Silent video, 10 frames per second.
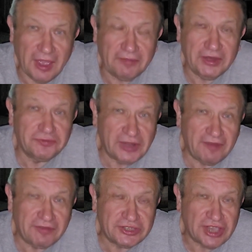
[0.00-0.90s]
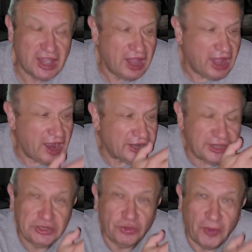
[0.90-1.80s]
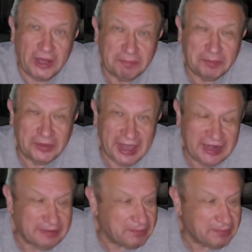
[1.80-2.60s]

when flowers are in one plane